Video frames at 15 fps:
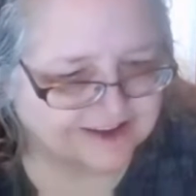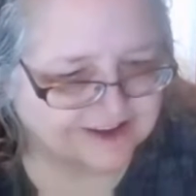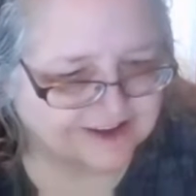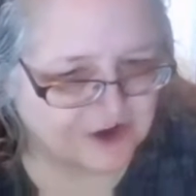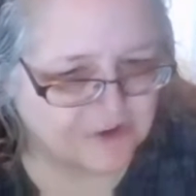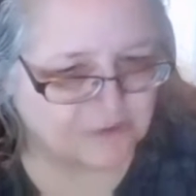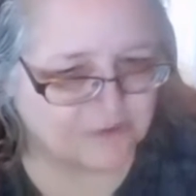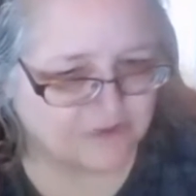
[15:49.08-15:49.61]

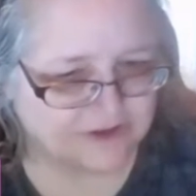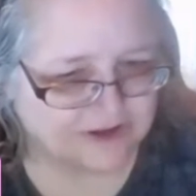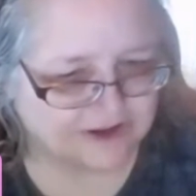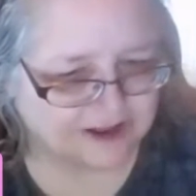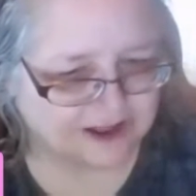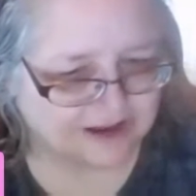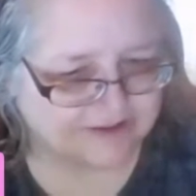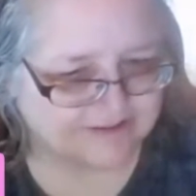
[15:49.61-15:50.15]
Cool.
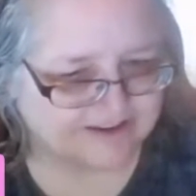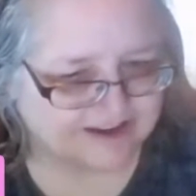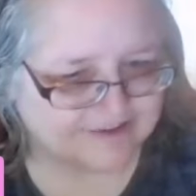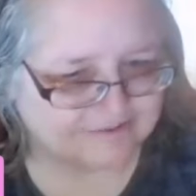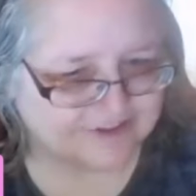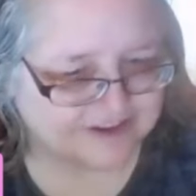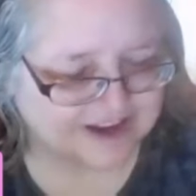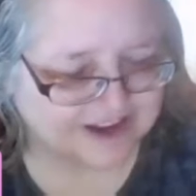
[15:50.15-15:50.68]
I'm going to
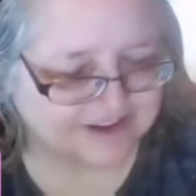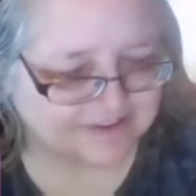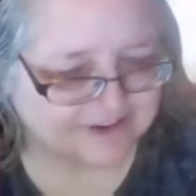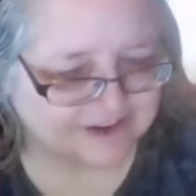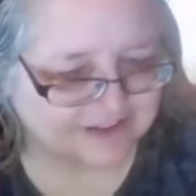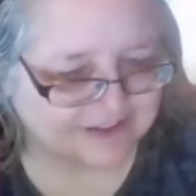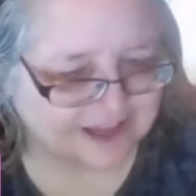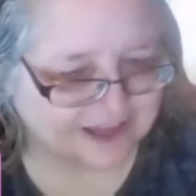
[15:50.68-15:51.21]
have to take a
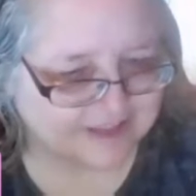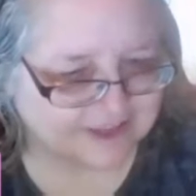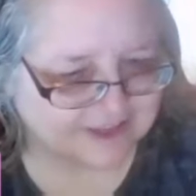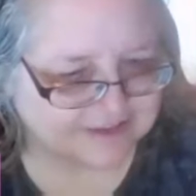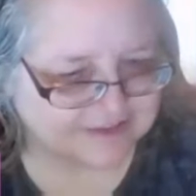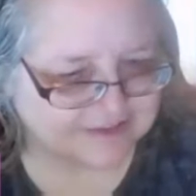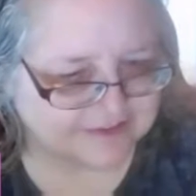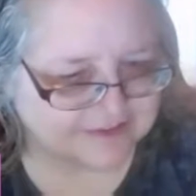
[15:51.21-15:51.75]
look at that.
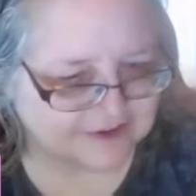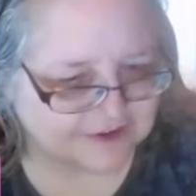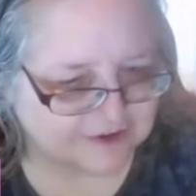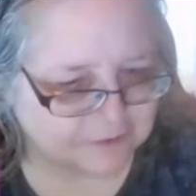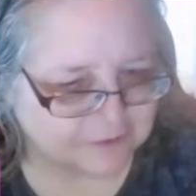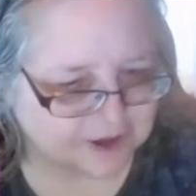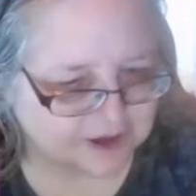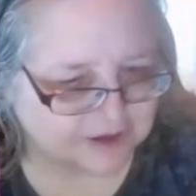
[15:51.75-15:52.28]
That's just on
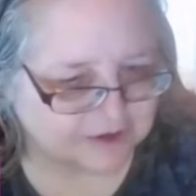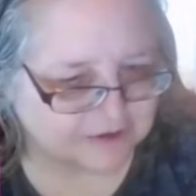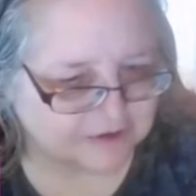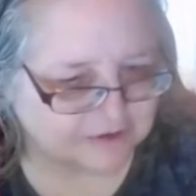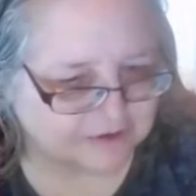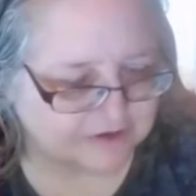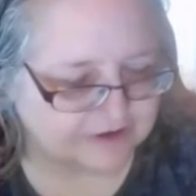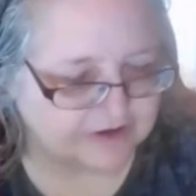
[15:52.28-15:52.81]
your regular,